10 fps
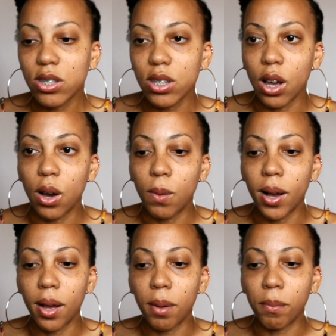So
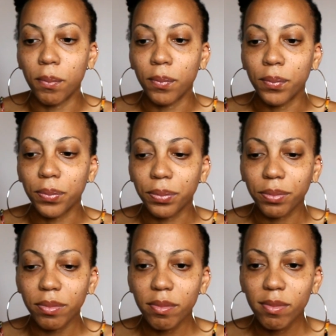um,
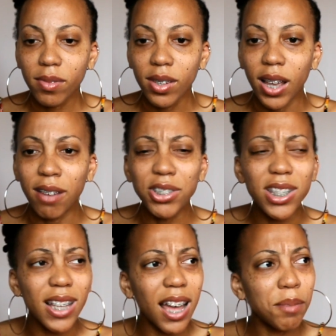I've
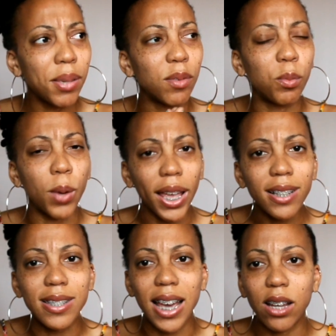just kind of been
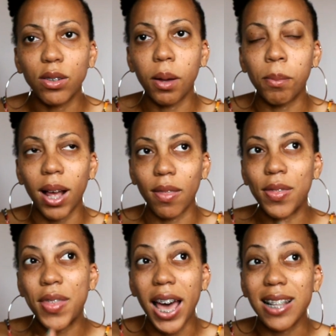weighed down
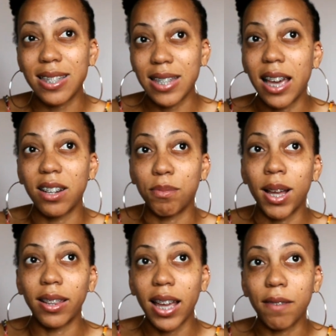about that side of
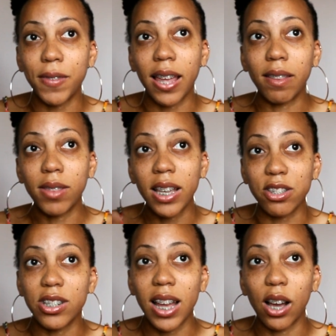my life that
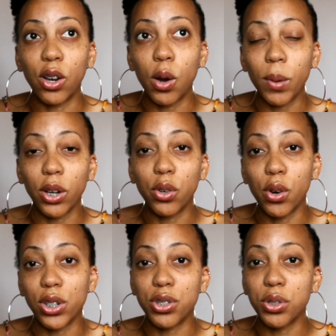things are not going
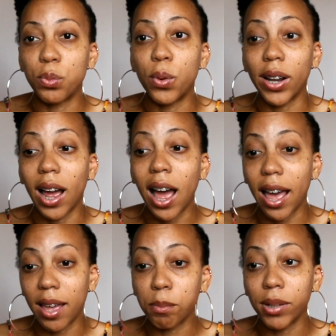according to what
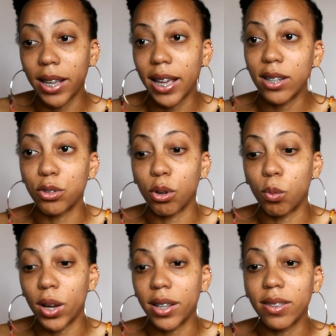I planned or
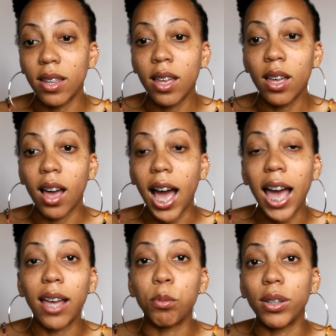what
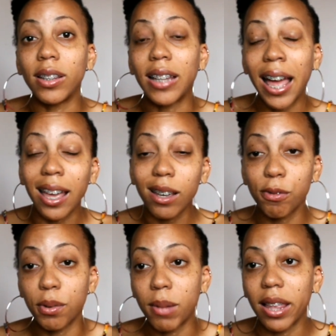I would like
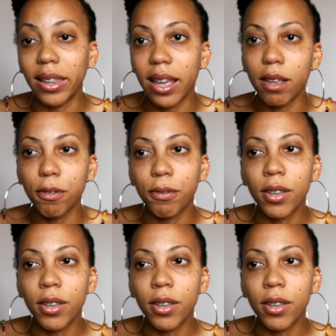for my life.